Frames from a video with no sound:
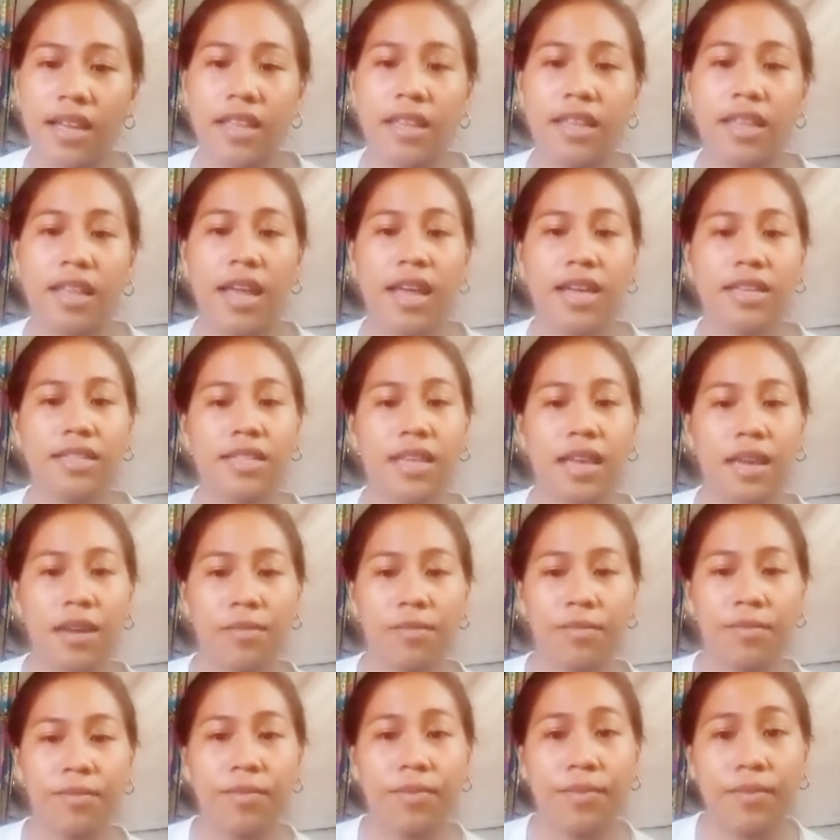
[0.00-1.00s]
La
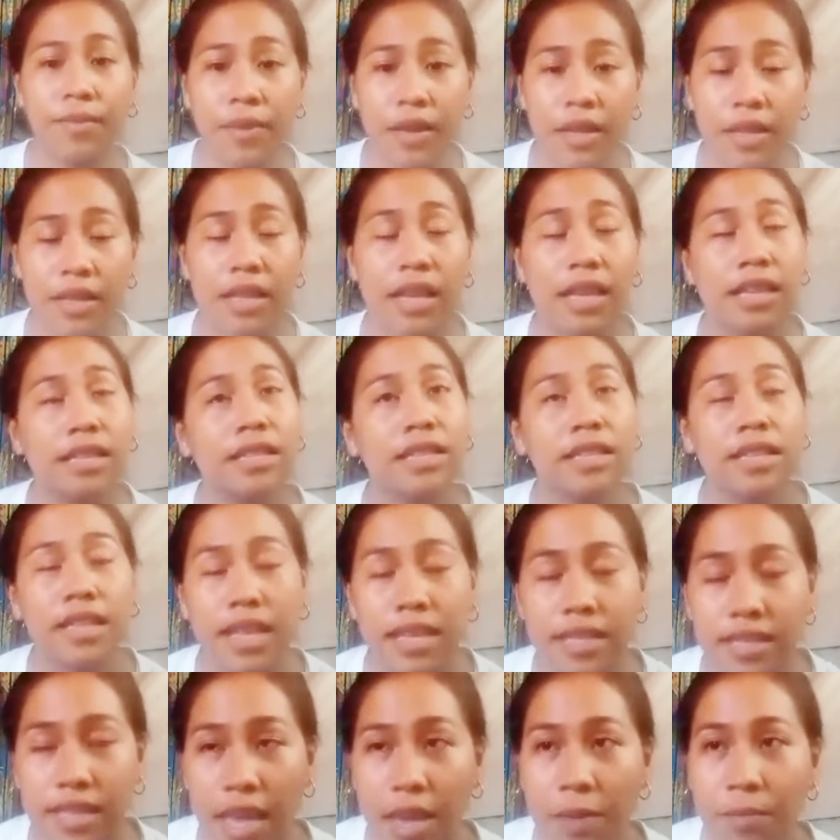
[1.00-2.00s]

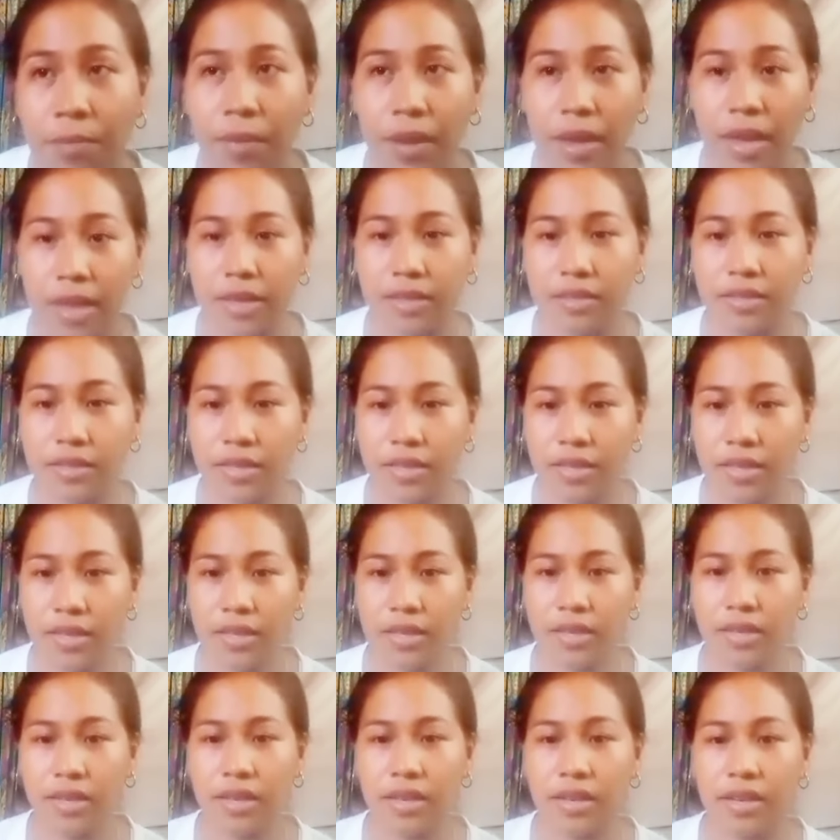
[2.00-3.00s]
Saipide
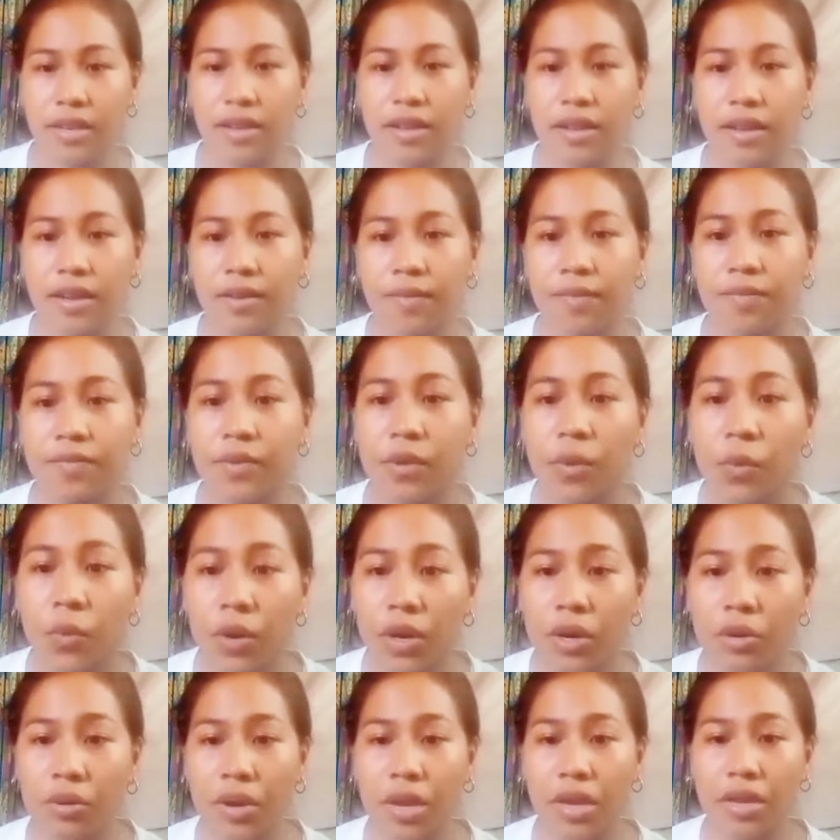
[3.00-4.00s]

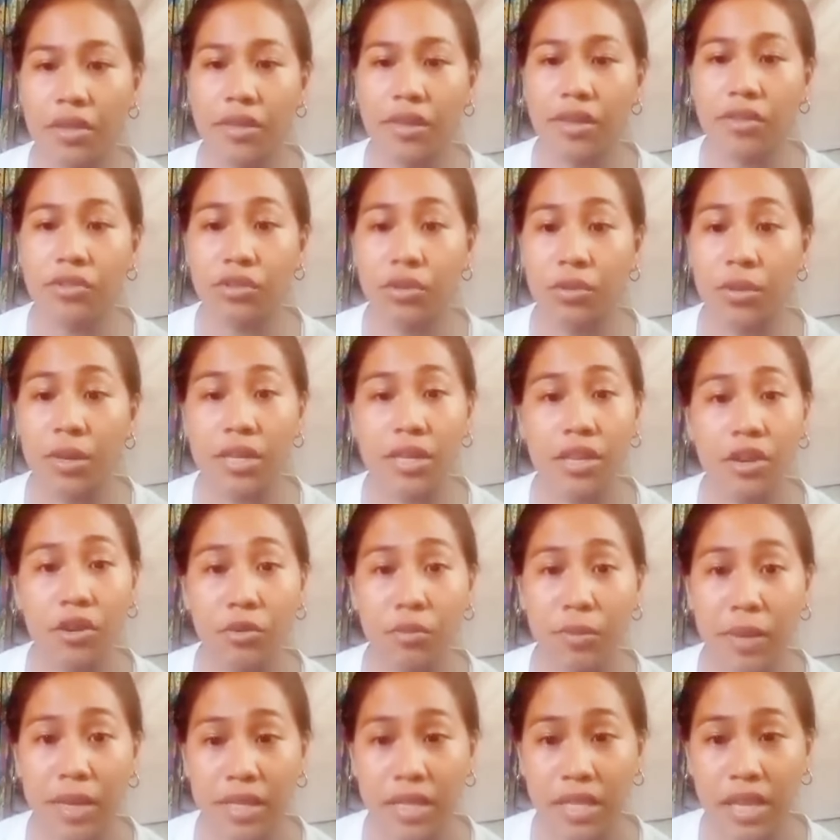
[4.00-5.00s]
were created during the
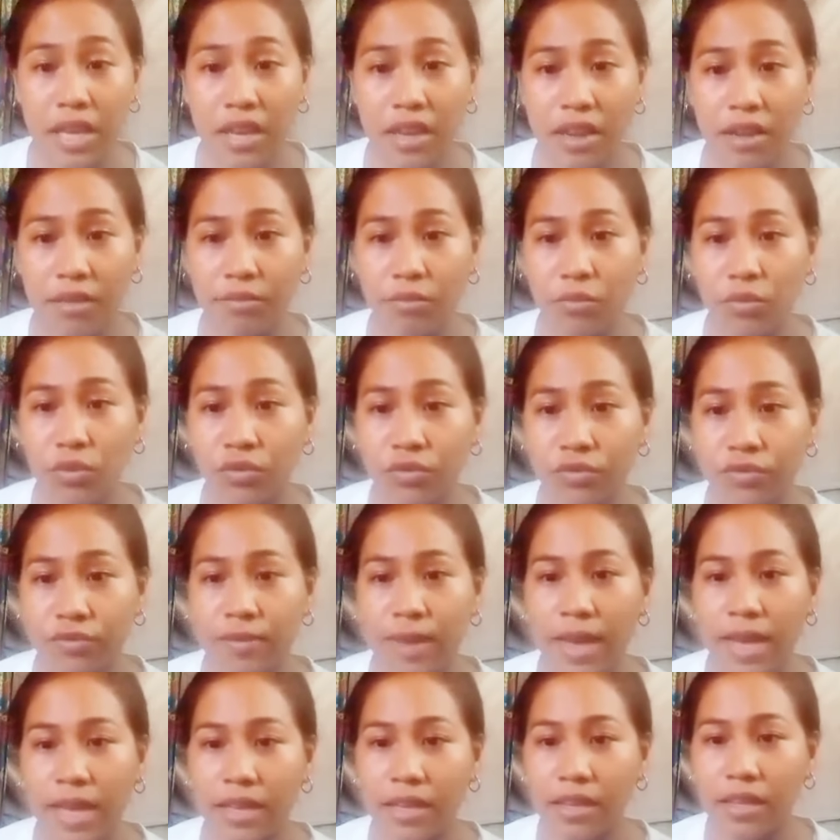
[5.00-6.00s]
Romantic
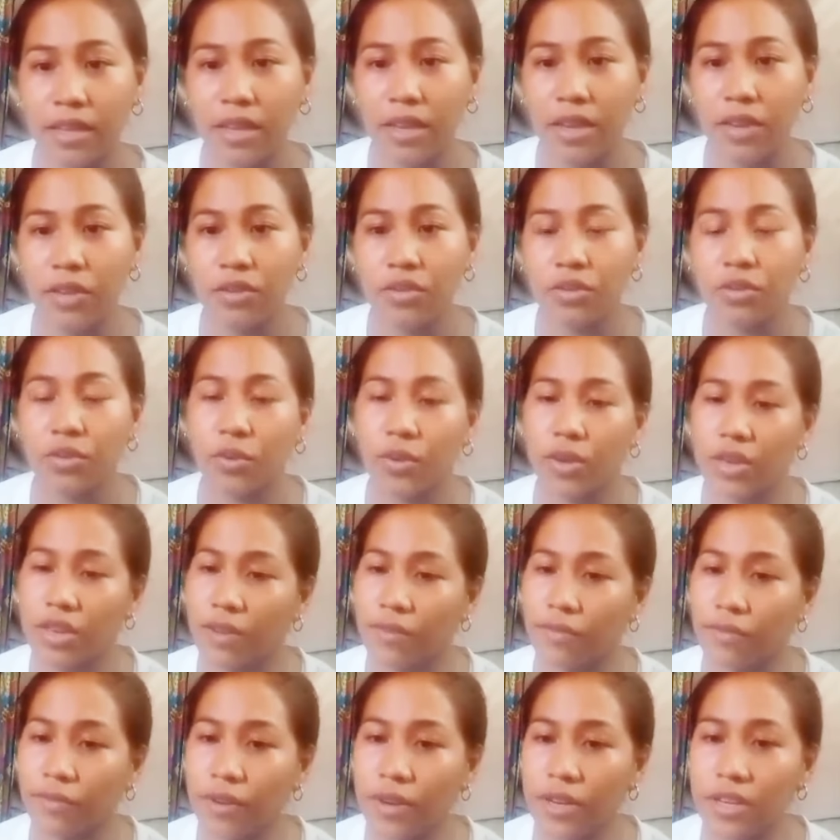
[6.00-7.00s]
movement. So in
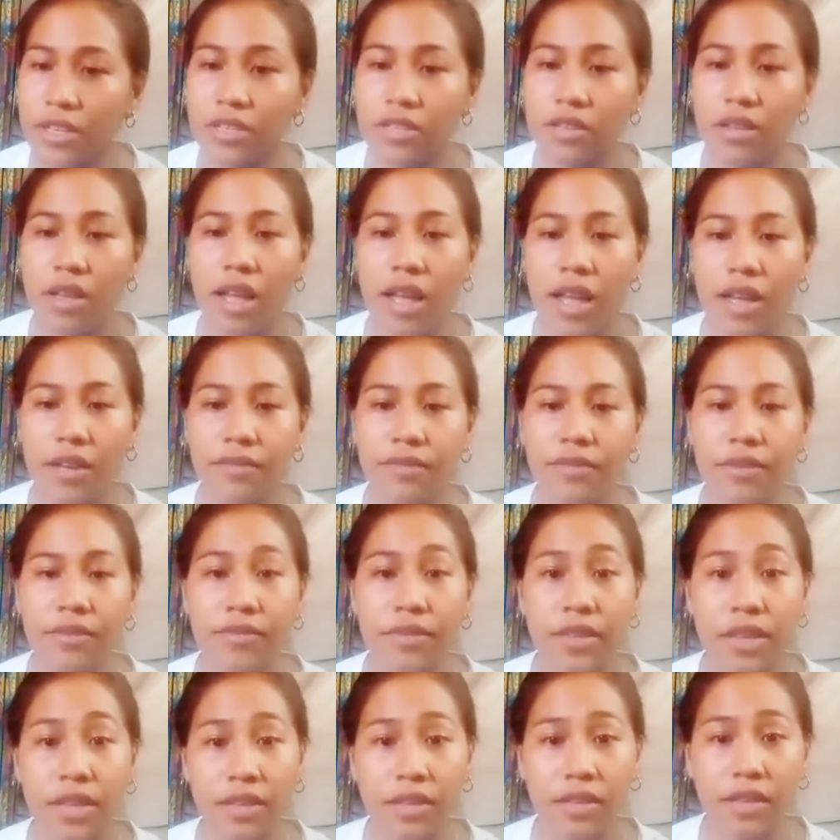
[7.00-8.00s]
the first half
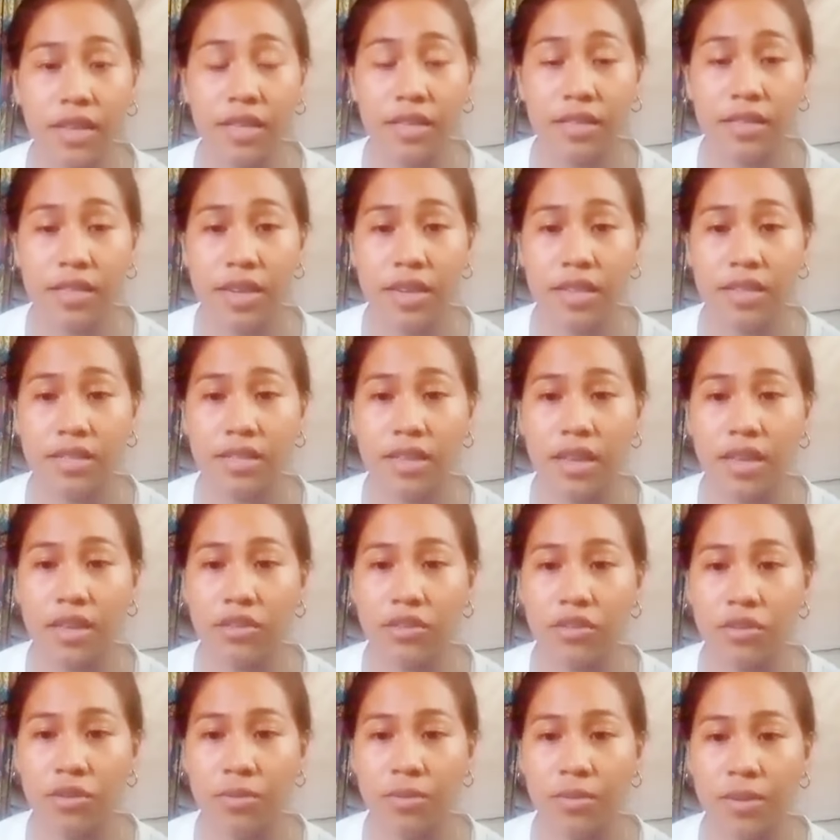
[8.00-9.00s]
of the 19th
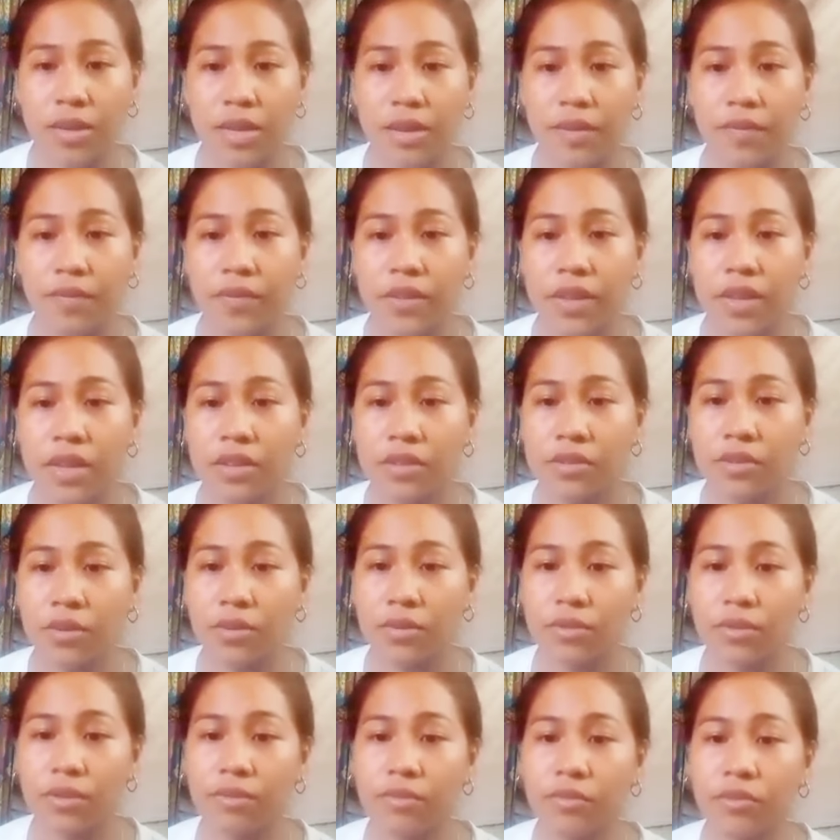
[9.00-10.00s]
century,
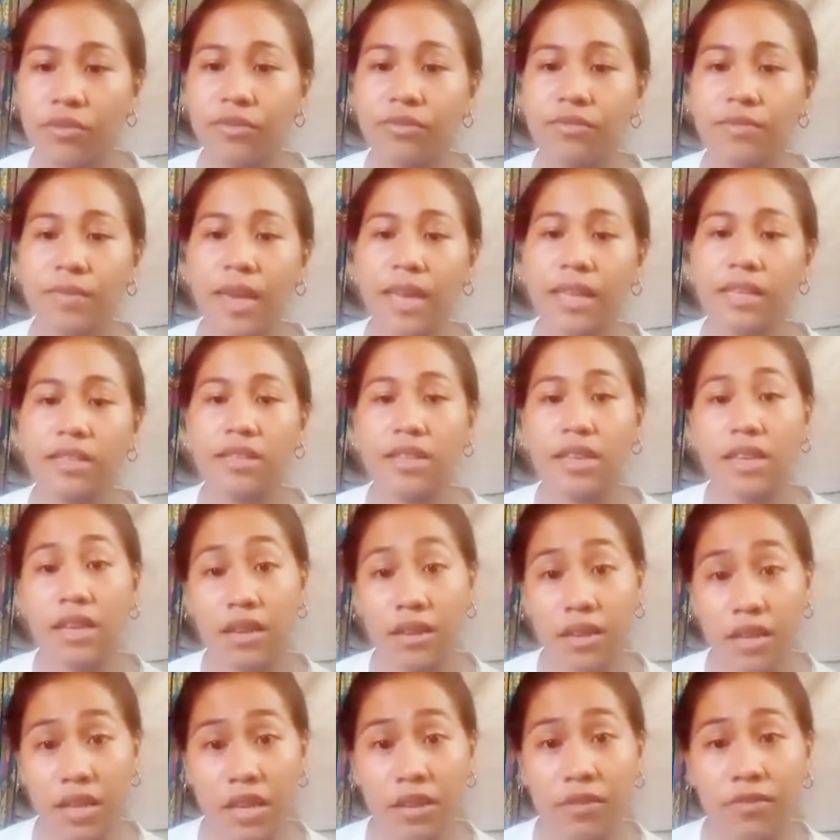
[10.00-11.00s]
so the movement
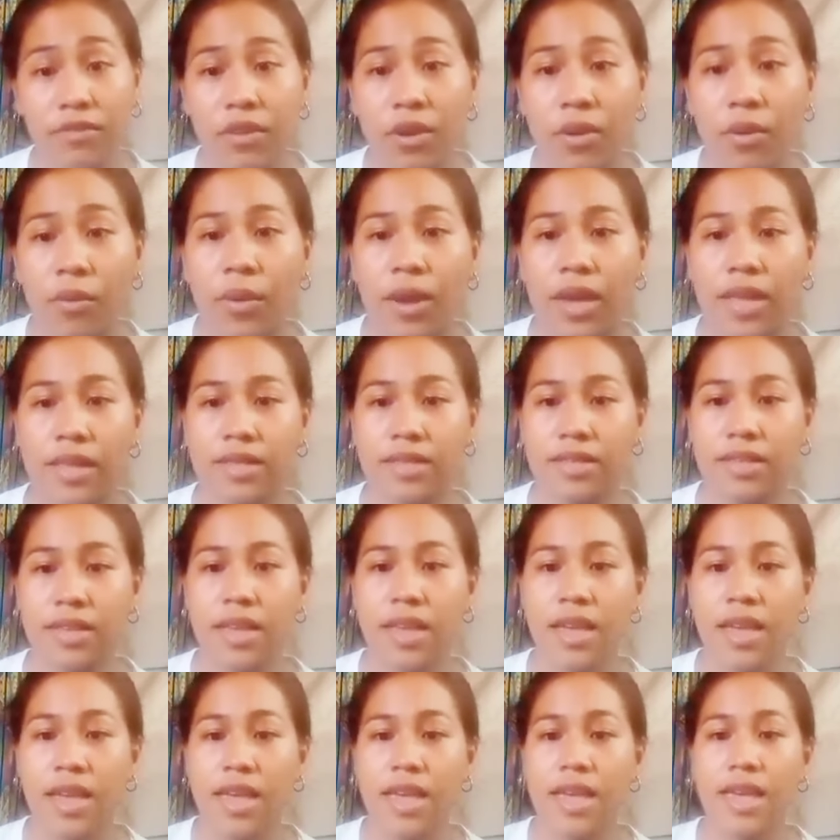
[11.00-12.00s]
influenced
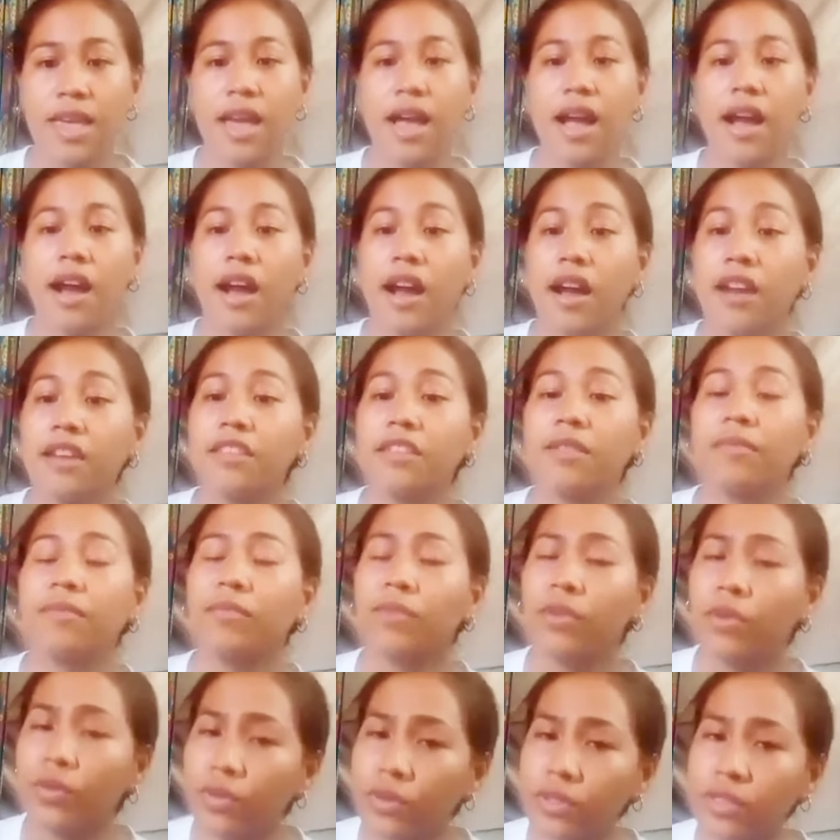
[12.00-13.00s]
art,
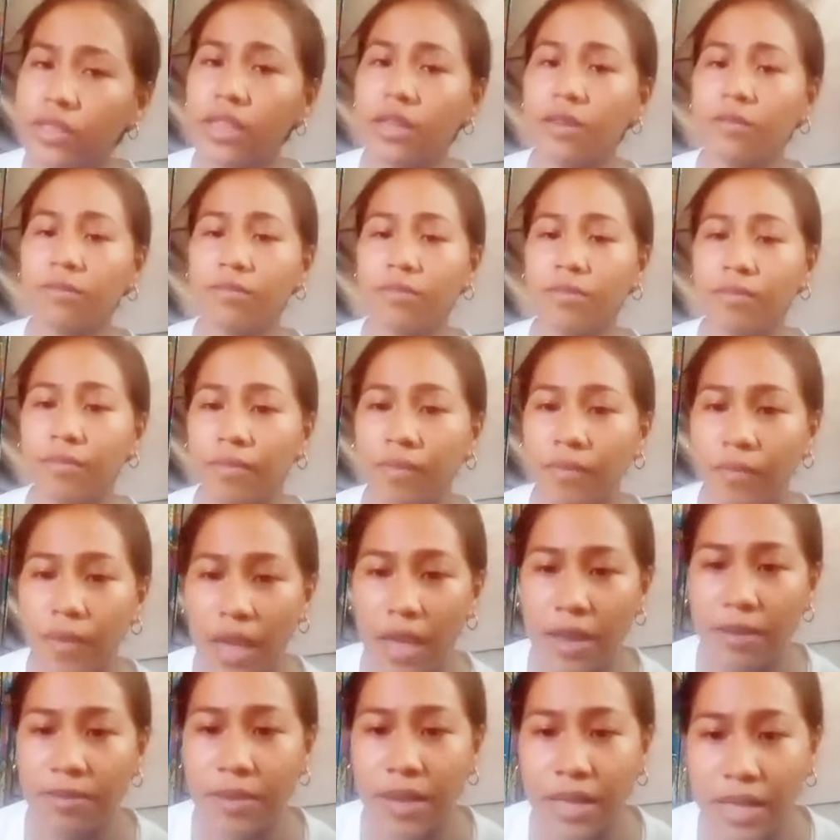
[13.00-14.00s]
music,
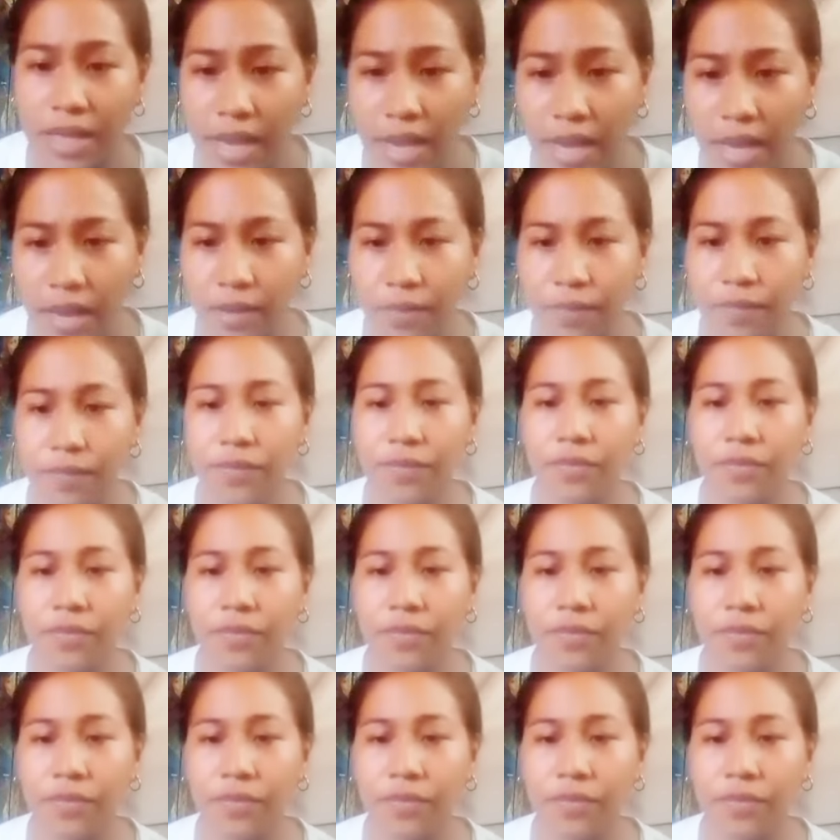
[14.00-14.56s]
and ballet.